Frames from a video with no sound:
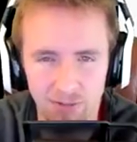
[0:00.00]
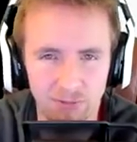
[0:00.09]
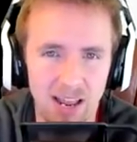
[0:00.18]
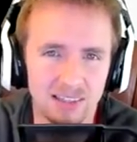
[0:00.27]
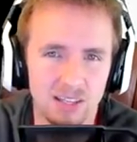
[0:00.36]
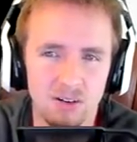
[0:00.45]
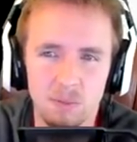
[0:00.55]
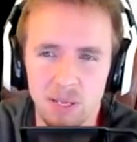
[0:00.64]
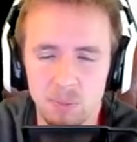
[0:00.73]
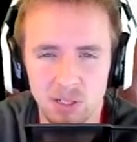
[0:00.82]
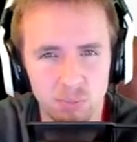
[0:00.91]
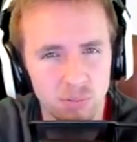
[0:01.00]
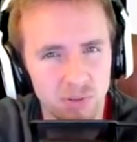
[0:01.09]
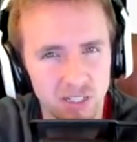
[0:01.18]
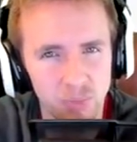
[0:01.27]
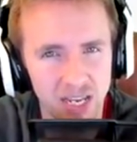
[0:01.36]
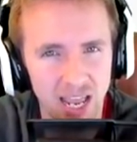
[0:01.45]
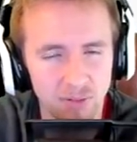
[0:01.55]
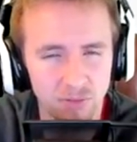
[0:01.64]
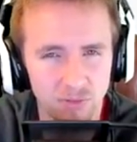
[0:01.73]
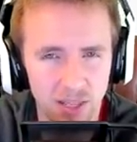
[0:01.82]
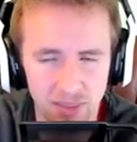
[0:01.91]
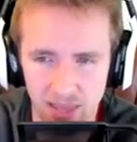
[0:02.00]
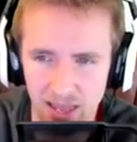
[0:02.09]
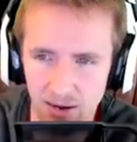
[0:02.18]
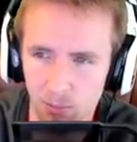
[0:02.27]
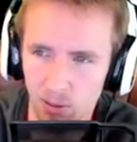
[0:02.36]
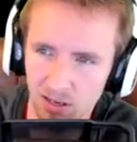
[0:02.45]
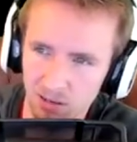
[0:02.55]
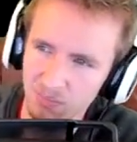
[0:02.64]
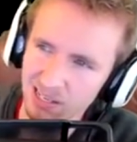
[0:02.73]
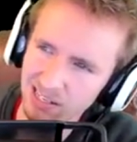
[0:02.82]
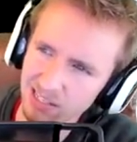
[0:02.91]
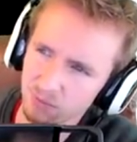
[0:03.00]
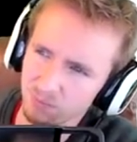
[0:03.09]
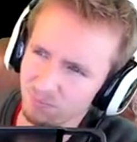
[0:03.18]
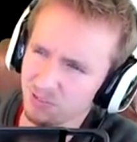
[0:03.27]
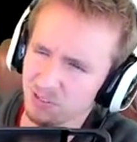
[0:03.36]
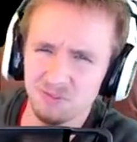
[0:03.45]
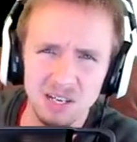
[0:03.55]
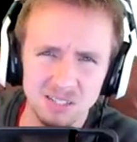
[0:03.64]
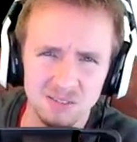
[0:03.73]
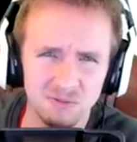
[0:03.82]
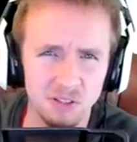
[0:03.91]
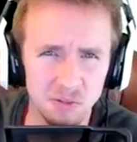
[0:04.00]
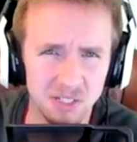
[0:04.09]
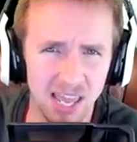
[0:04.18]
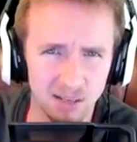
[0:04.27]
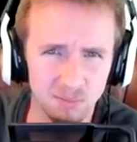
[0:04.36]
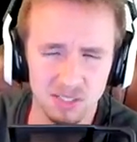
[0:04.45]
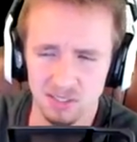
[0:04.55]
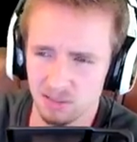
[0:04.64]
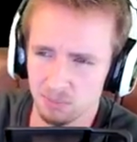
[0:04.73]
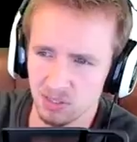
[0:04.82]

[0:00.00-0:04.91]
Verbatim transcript: In fact, the only people who are probably going to be having fun there are at least for the first few games, the